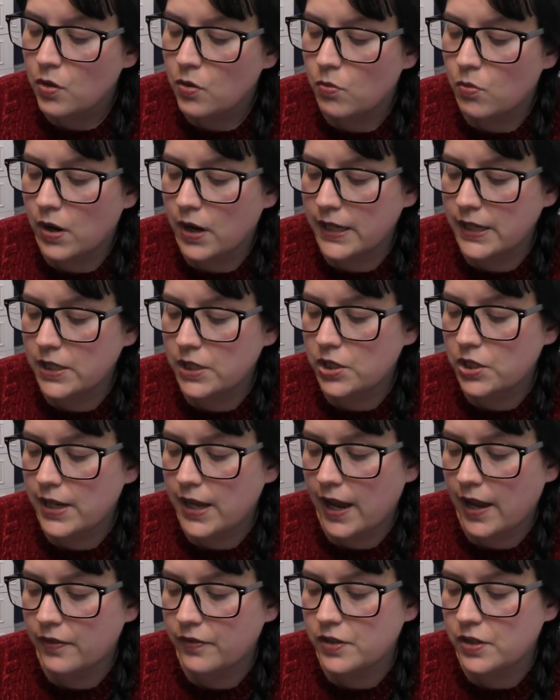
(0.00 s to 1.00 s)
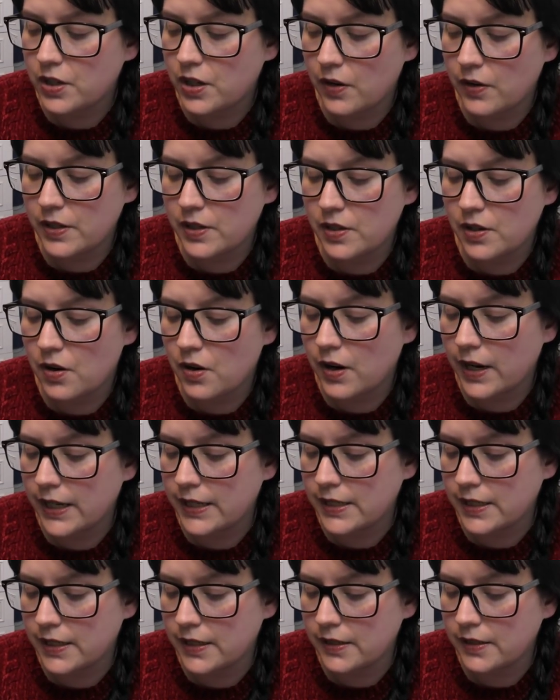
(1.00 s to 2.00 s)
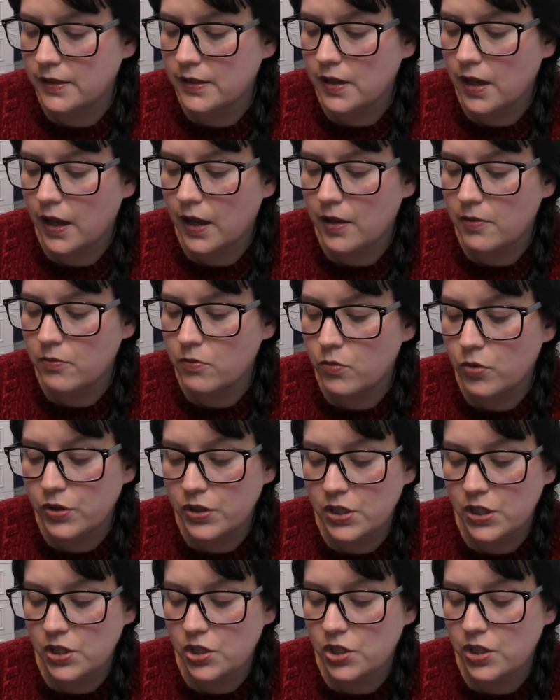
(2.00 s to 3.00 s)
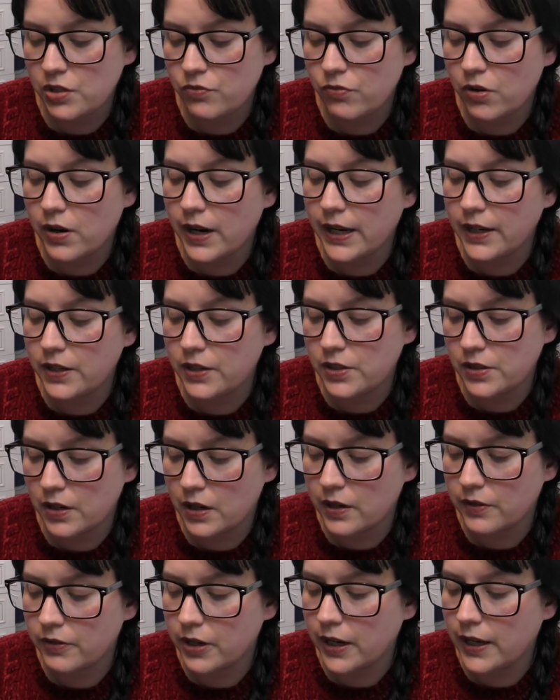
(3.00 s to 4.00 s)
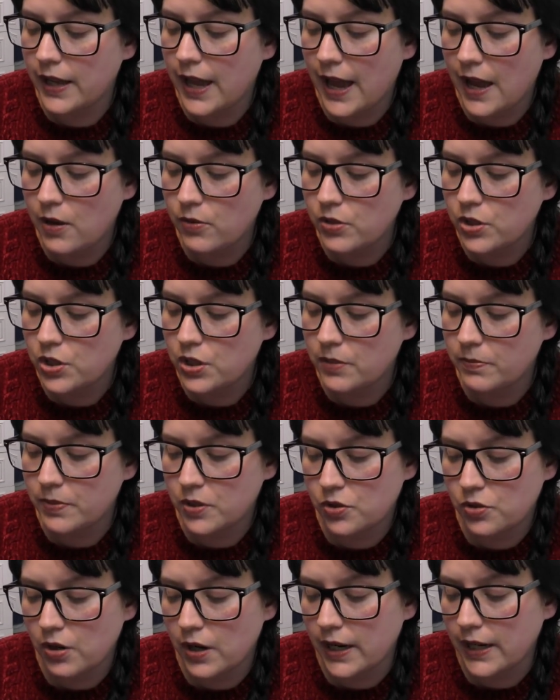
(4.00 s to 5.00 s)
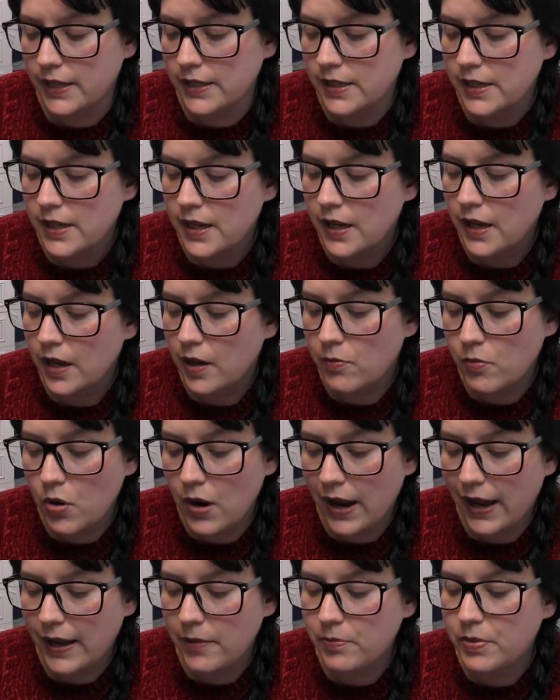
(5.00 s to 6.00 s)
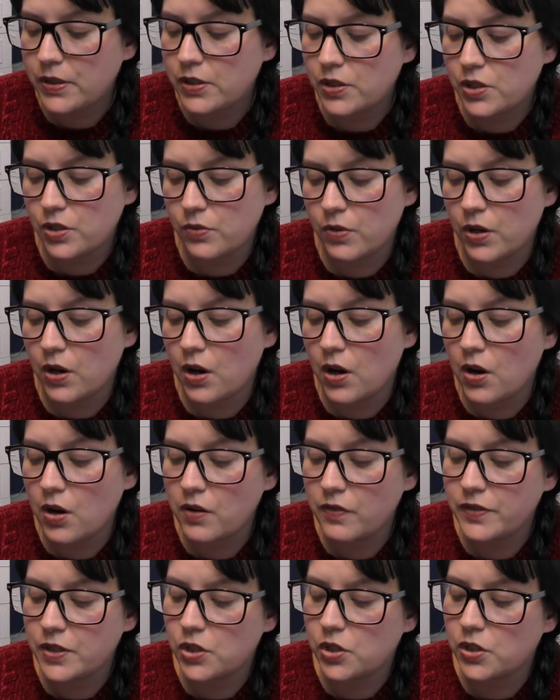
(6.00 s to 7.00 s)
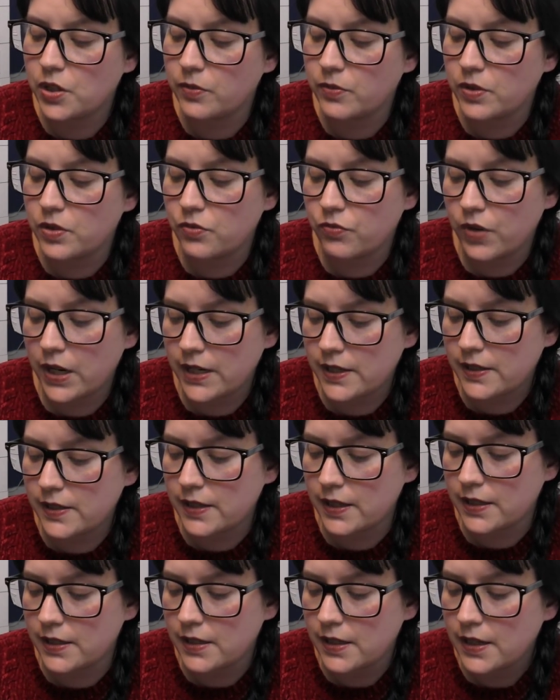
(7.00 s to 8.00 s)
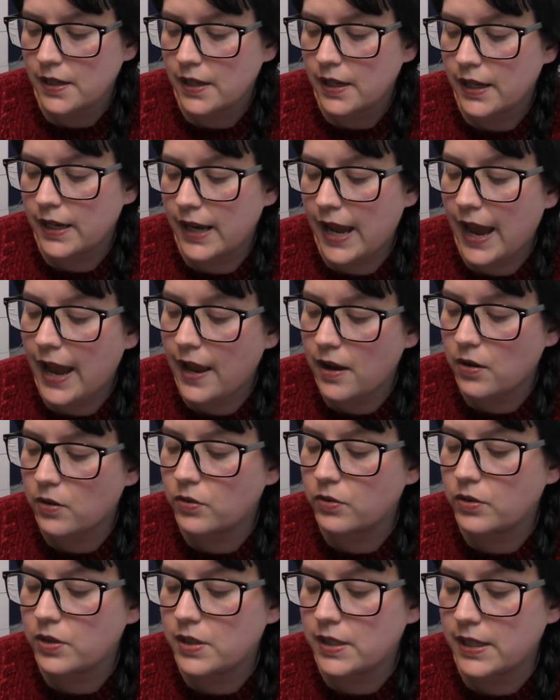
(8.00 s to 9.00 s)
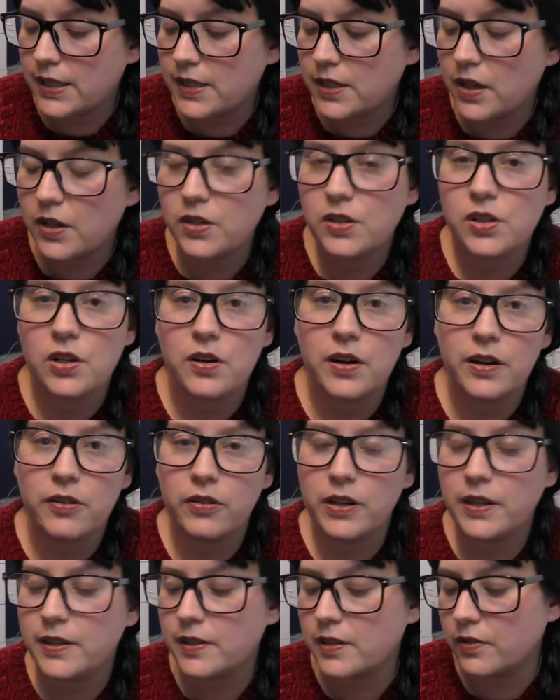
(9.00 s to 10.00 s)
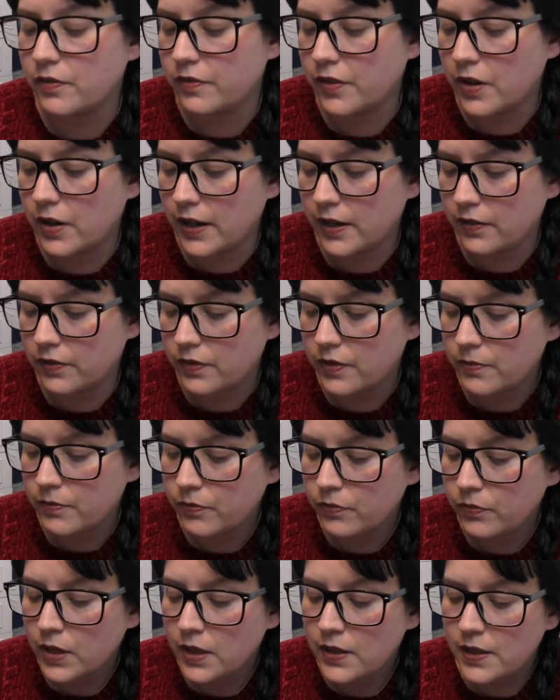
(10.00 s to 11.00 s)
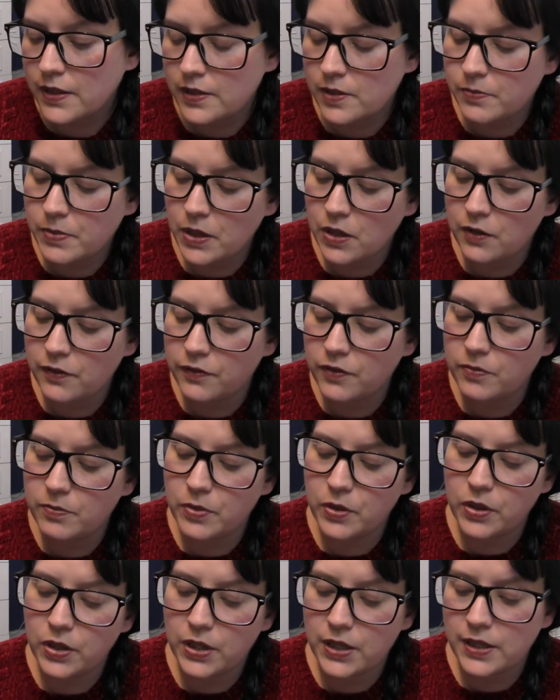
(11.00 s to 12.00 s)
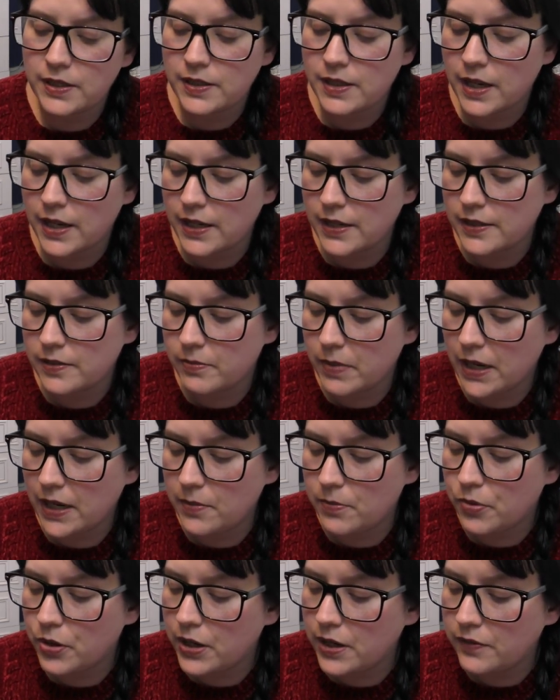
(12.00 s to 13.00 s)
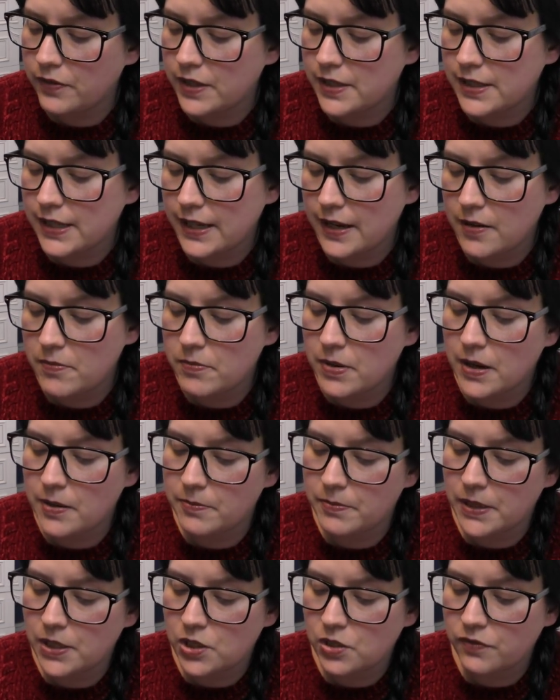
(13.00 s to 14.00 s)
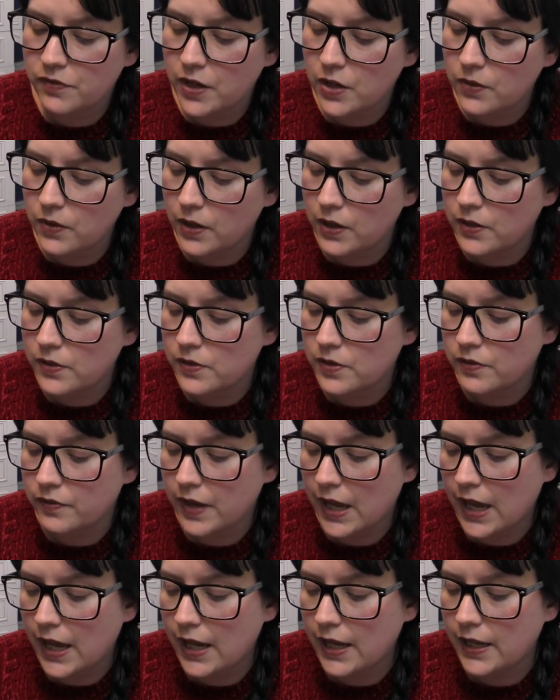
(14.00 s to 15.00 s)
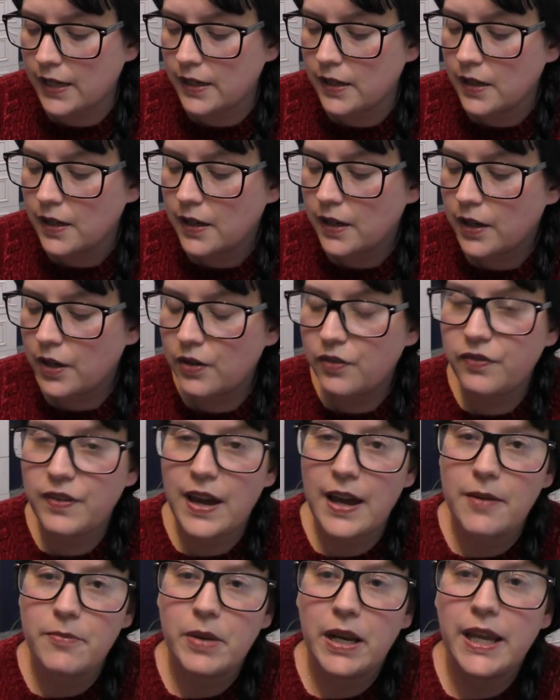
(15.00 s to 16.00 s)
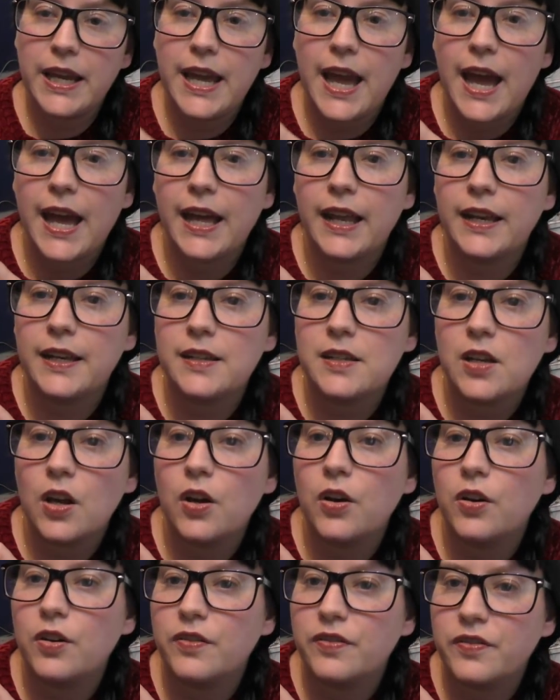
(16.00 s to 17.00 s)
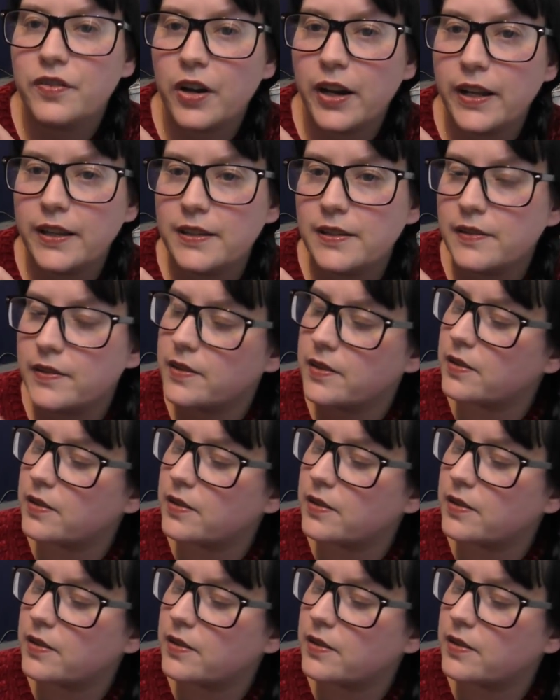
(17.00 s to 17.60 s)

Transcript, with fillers: Why did she have to go into hiding? Um, what did she write in her diary? How was she betrayed? And what happened to her after she was arrested? And how did her diary survive? This beautiful book contains many previously unpublished photos of Anne, her family, and her friends.